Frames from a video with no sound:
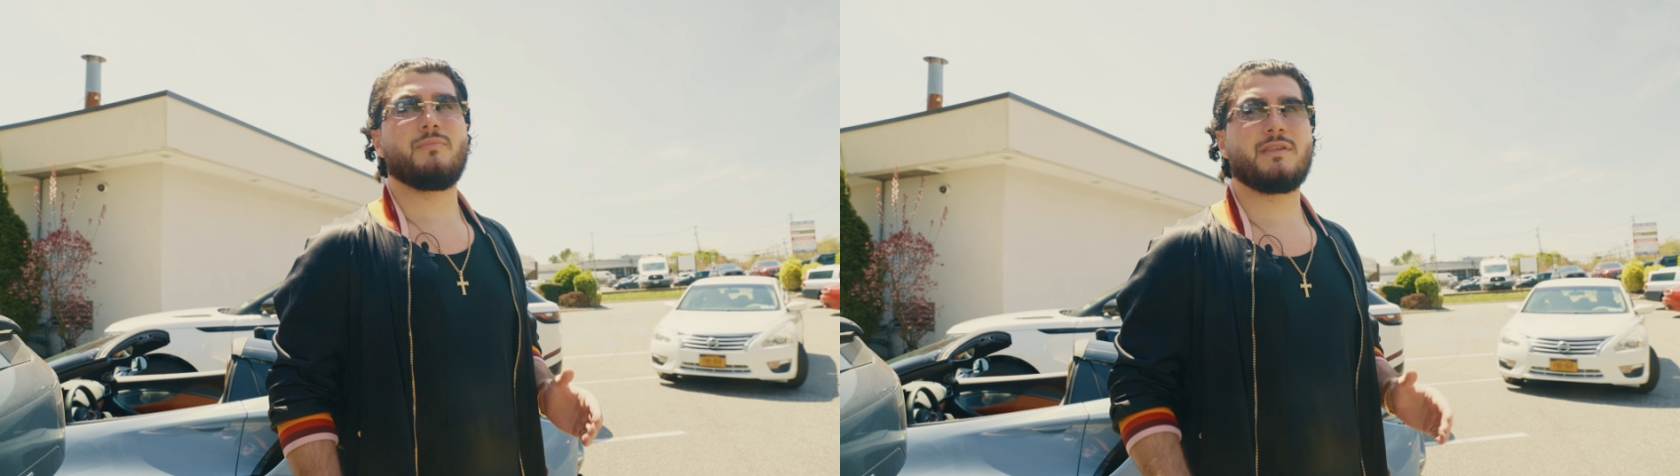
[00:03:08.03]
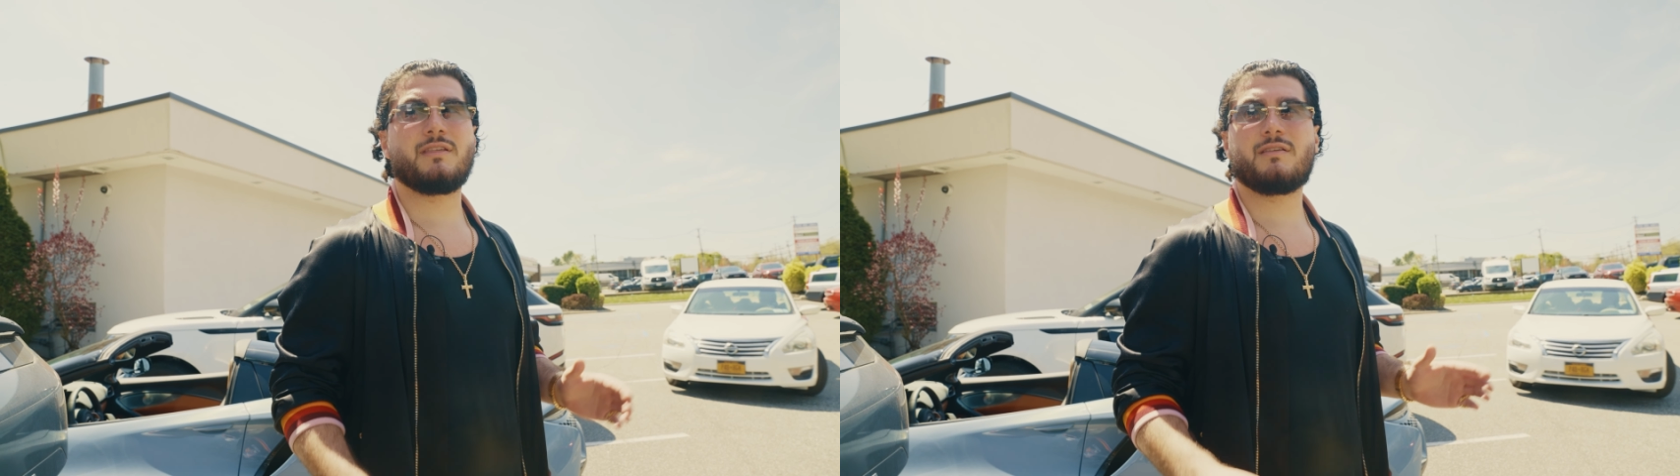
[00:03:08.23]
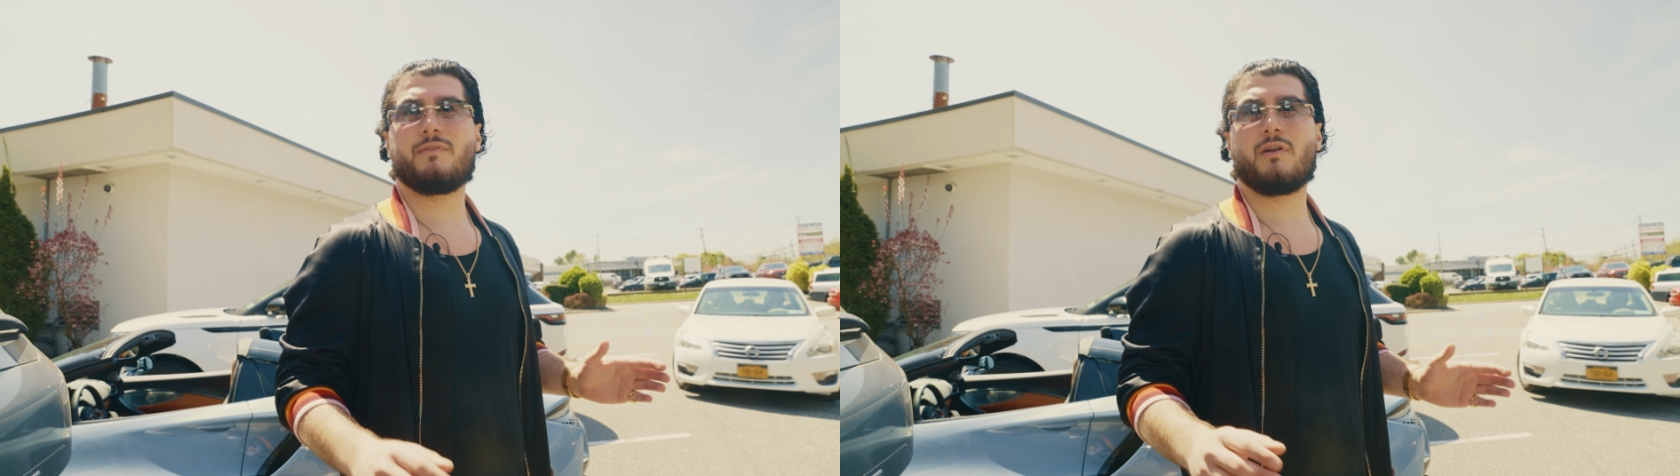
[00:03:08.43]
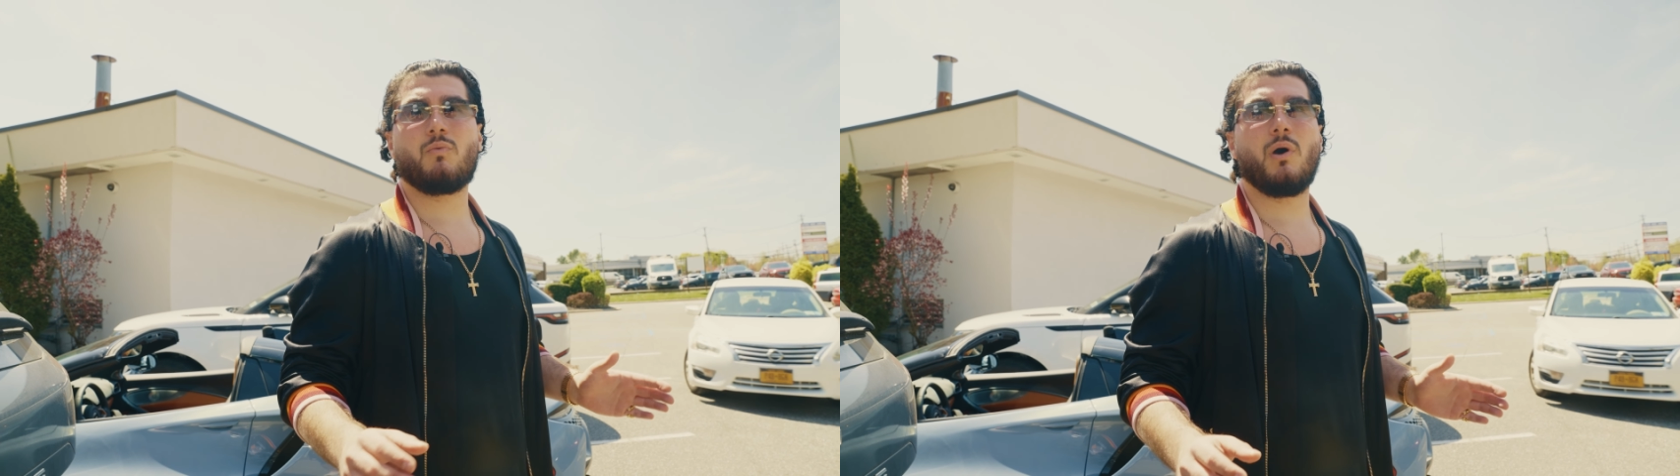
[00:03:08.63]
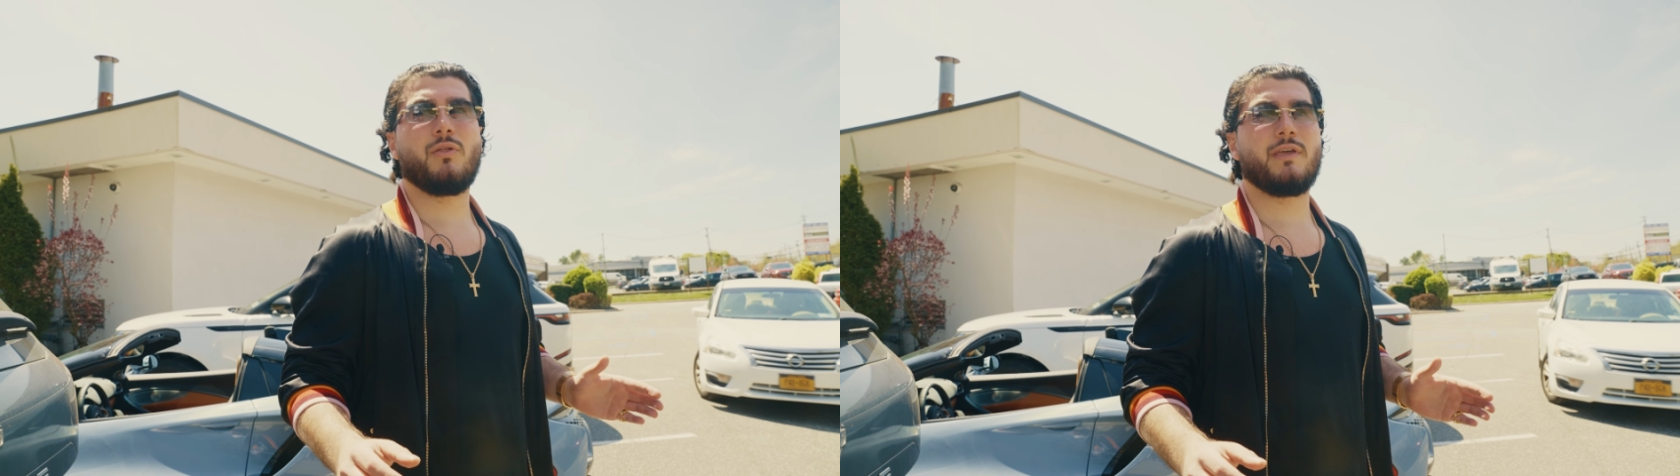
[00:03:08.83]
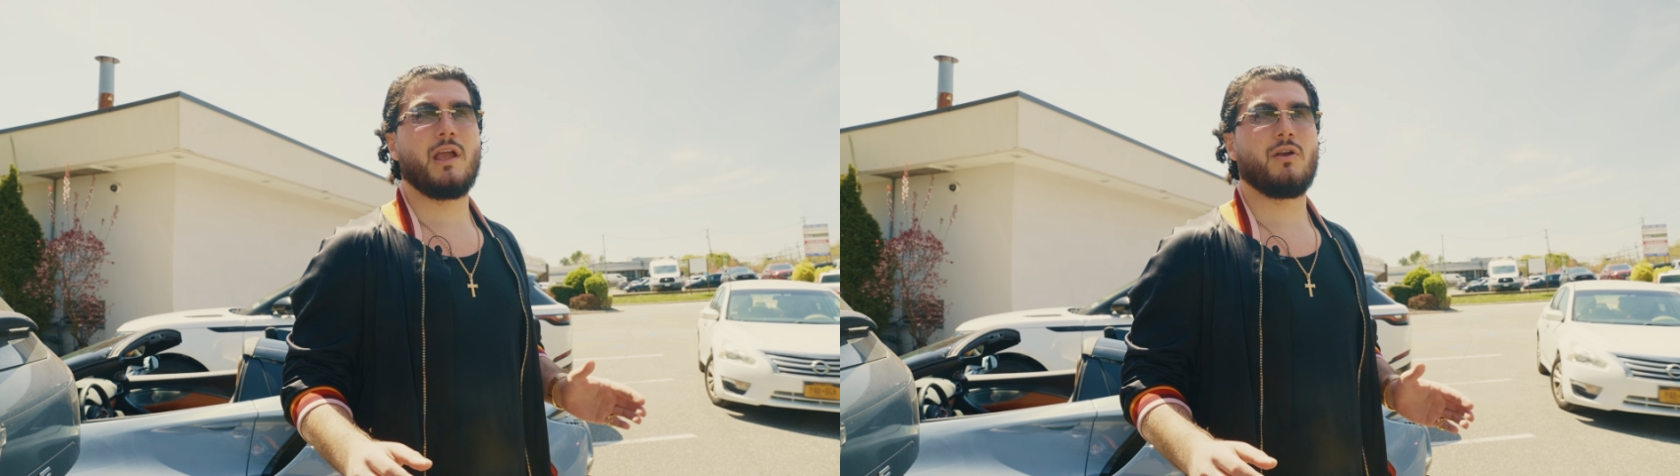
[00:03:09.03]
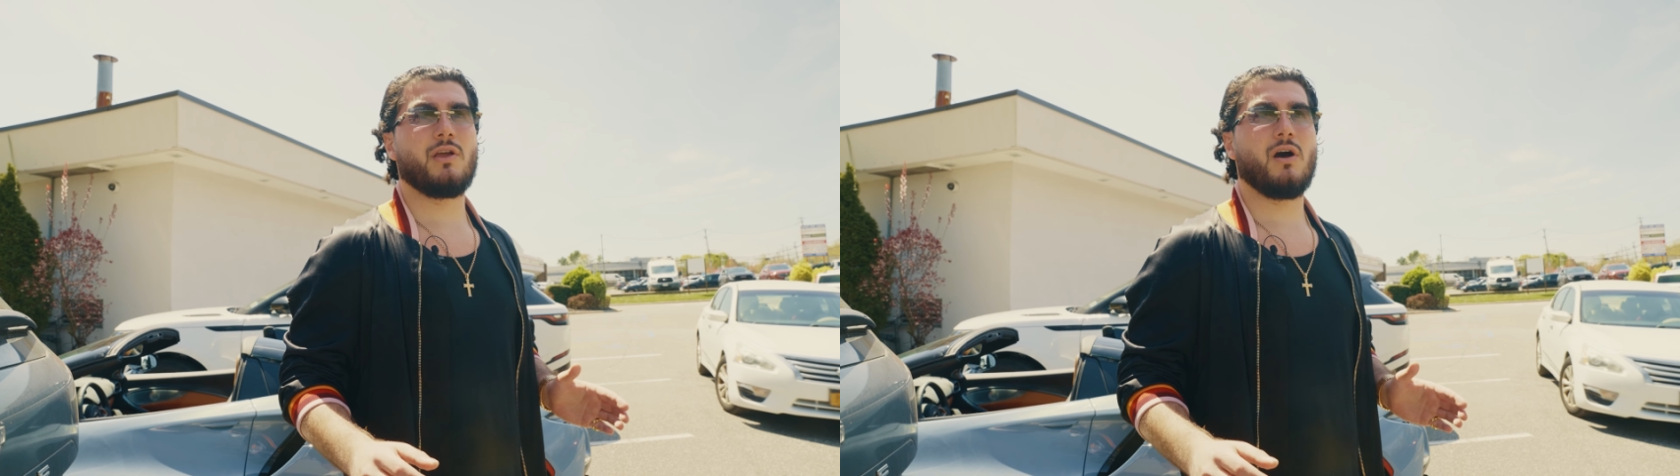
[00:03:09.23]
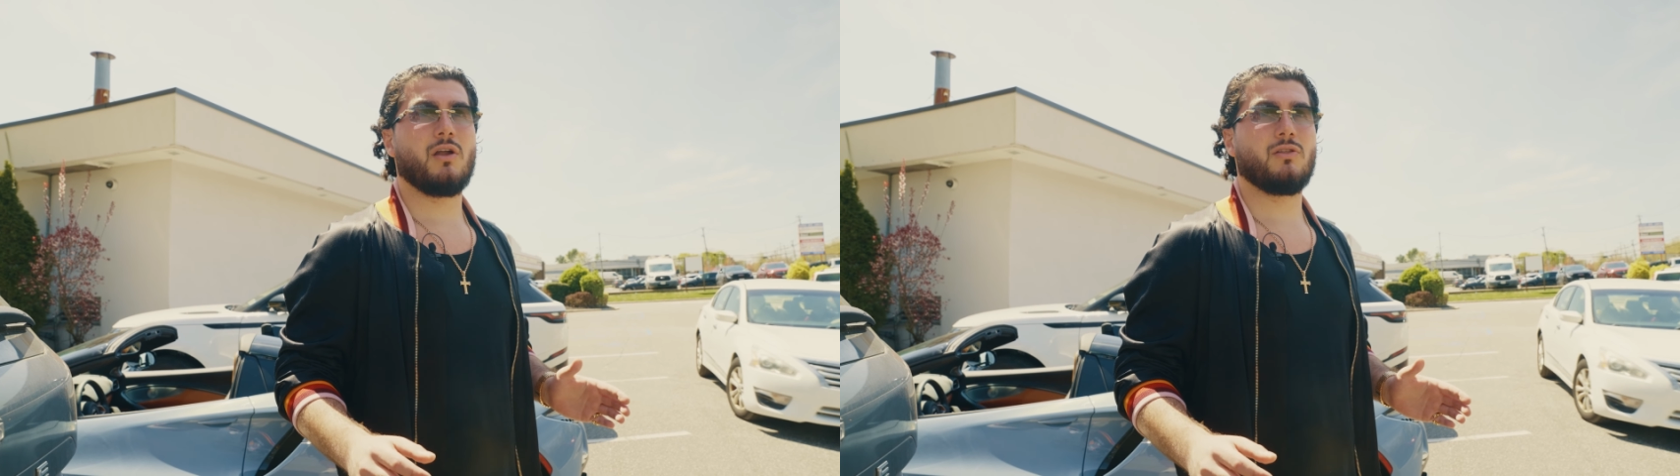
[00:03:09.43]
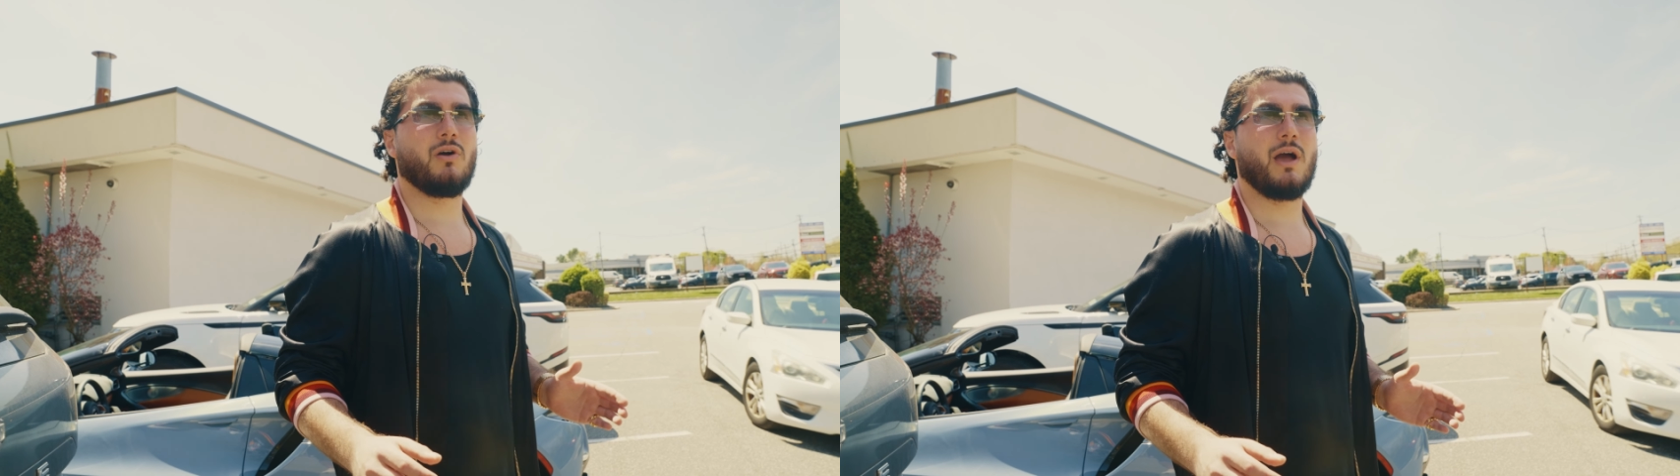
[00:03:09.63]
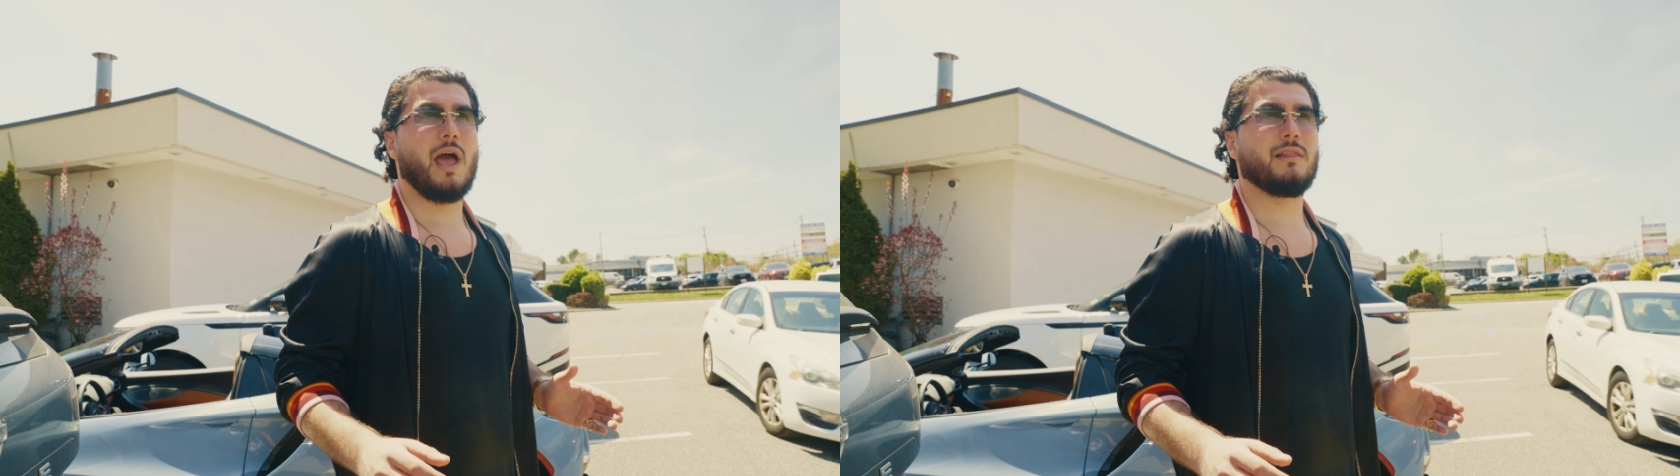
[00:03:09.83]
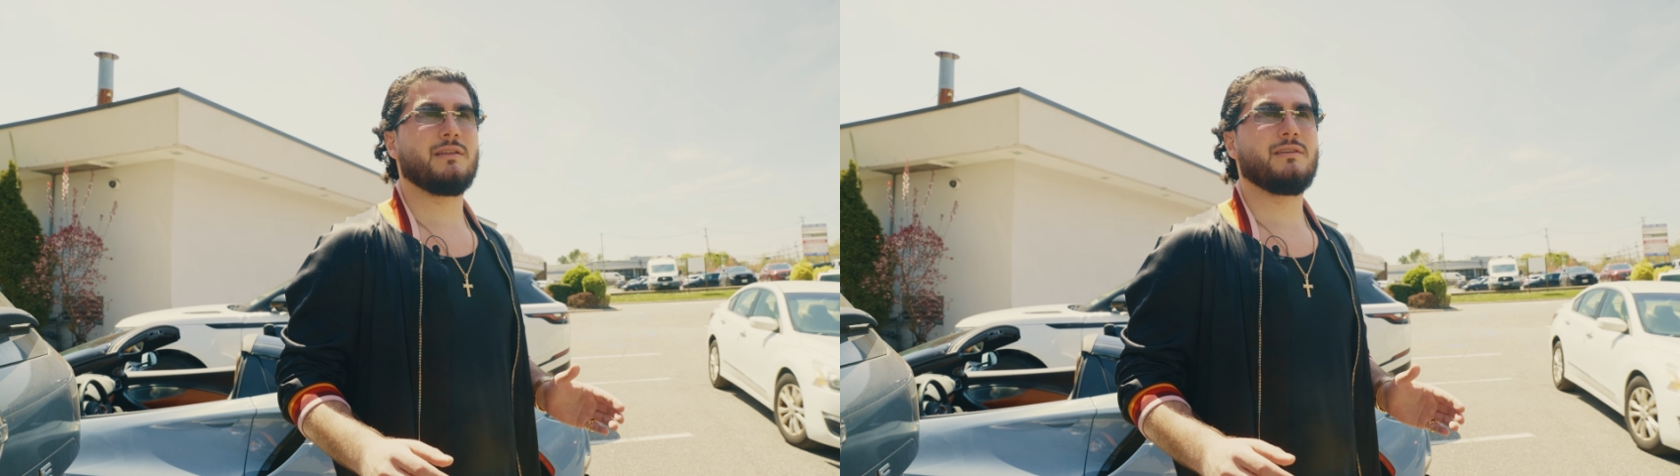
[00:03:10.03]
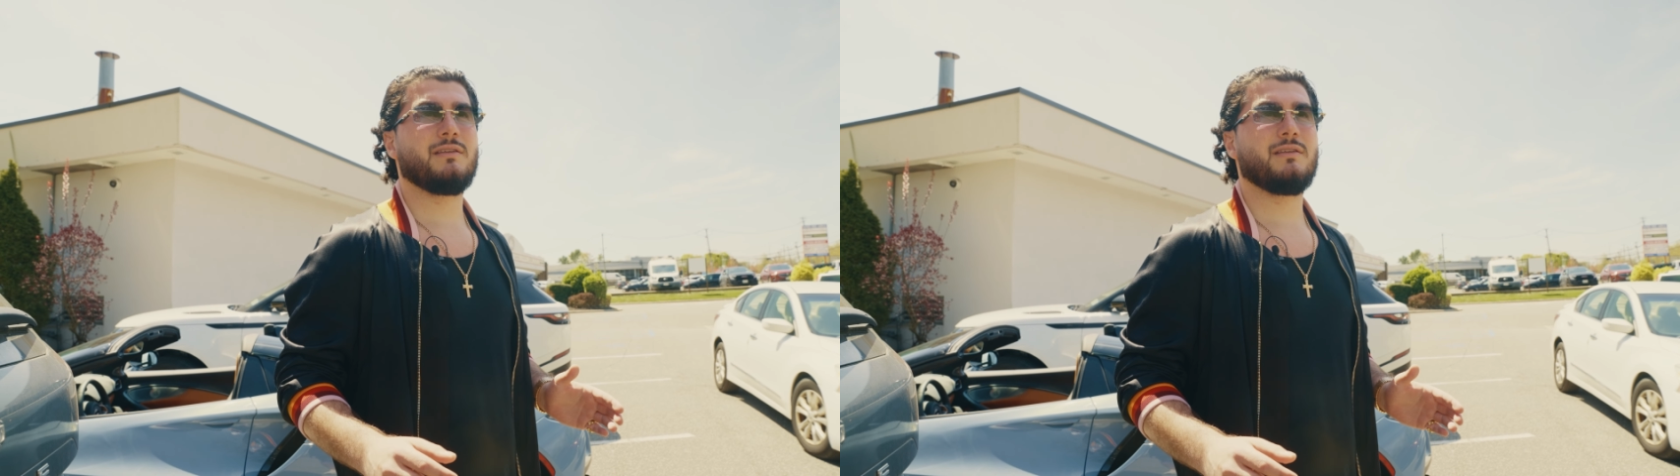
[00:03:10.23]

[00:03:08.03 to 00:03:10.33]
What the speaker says: This is a very wealthy area on Long Island.